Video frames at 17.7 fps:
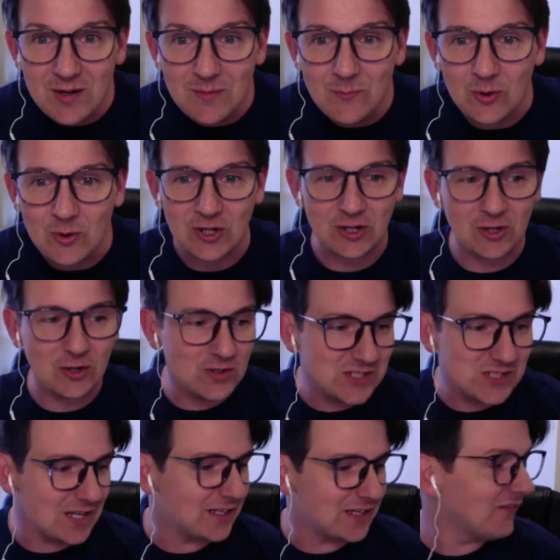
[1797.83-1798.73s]
We're going to close
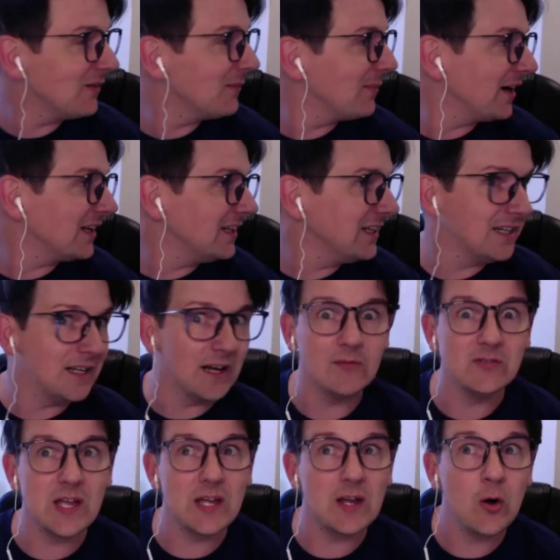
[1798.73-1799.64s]
down to everybody. And I was
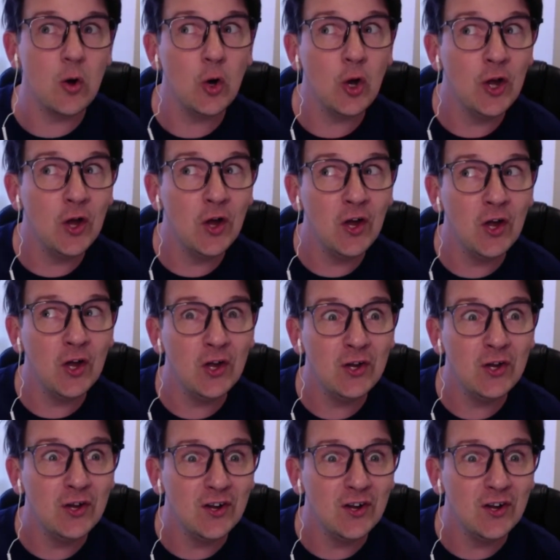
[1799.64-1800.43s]
like, okay.